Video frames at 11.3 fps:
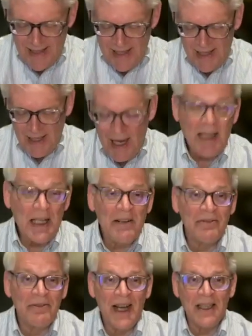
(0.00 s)

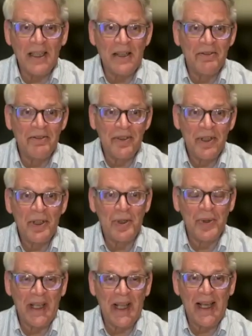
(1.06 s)
love
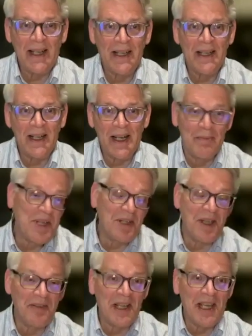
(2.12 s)
doing that. Still
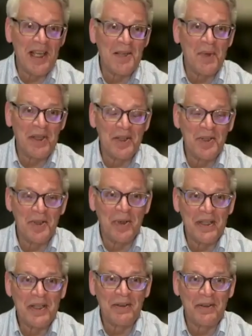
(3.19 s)
love the case method too. I
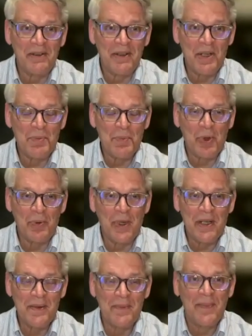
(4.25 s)
still teach both ways.